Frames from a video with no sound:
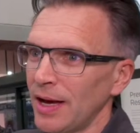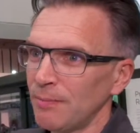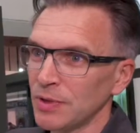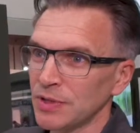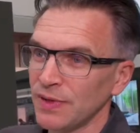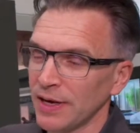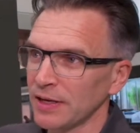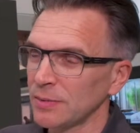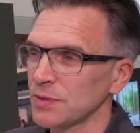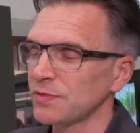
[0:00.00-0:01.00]
Much of that
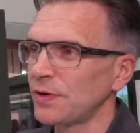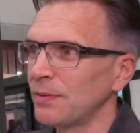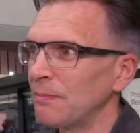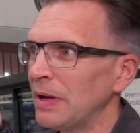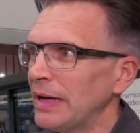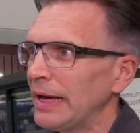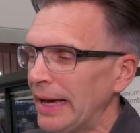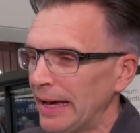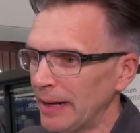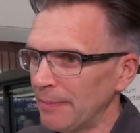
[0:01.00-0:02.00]
comes from
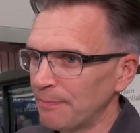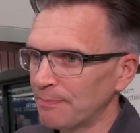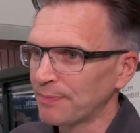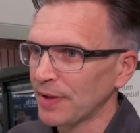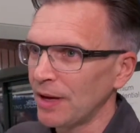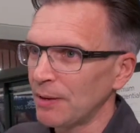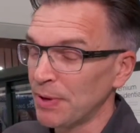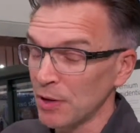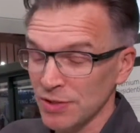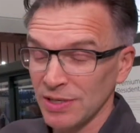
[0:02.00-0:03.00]

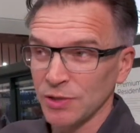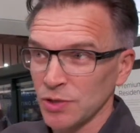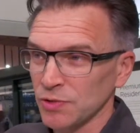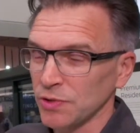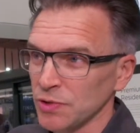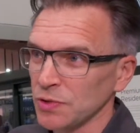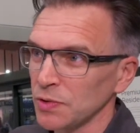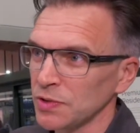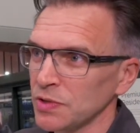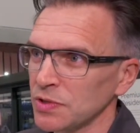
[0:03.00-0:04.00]
post-industrial sources,